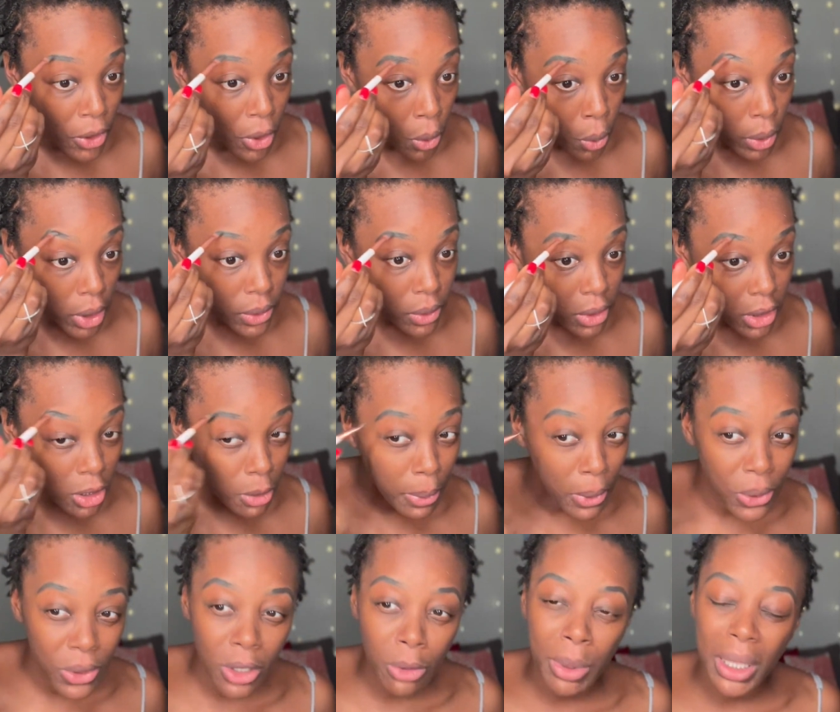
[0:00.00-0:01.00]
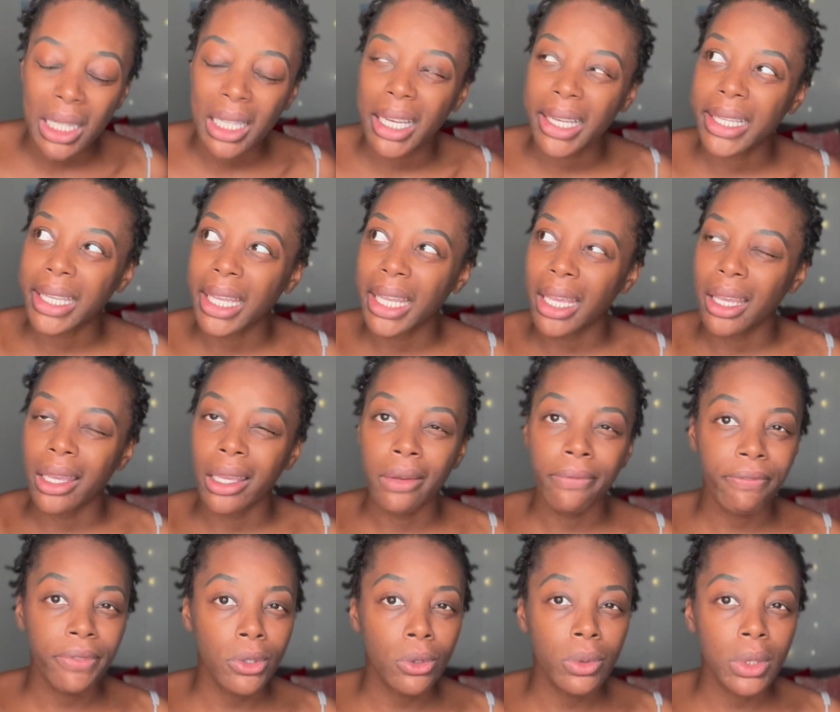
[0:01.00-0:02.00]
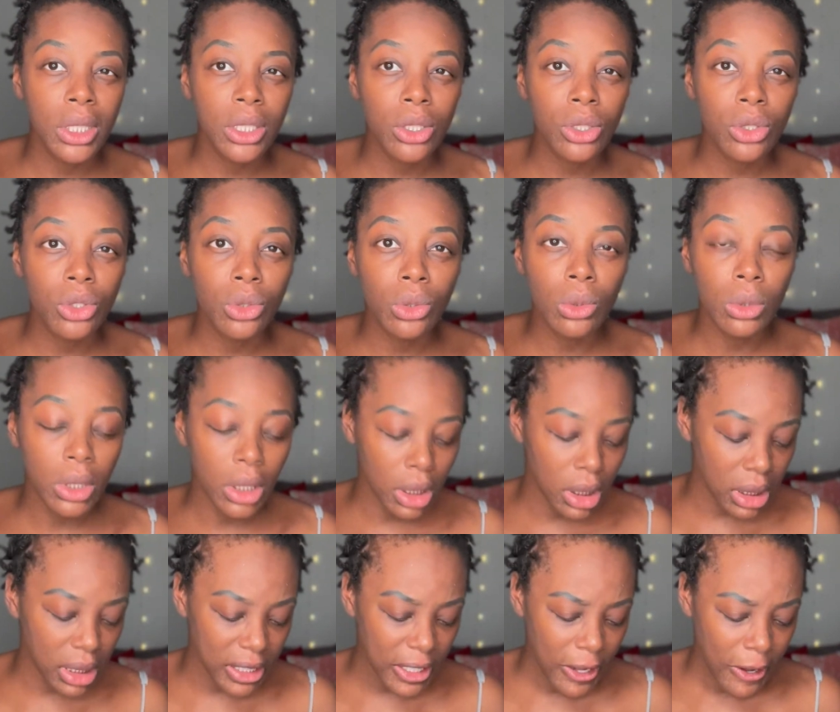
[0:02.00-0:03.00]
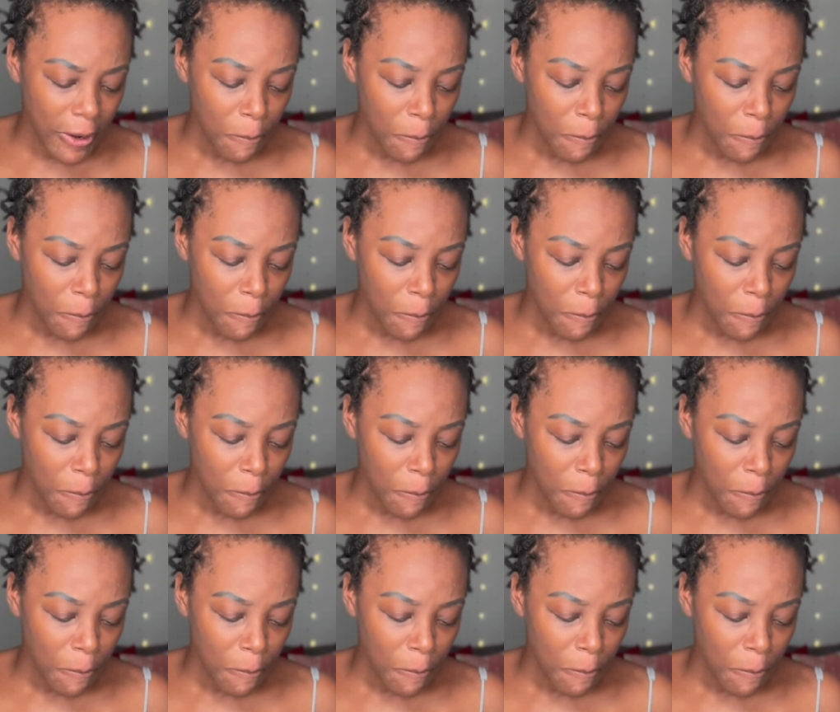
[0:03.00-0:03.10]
which were supposed to be influencer tours.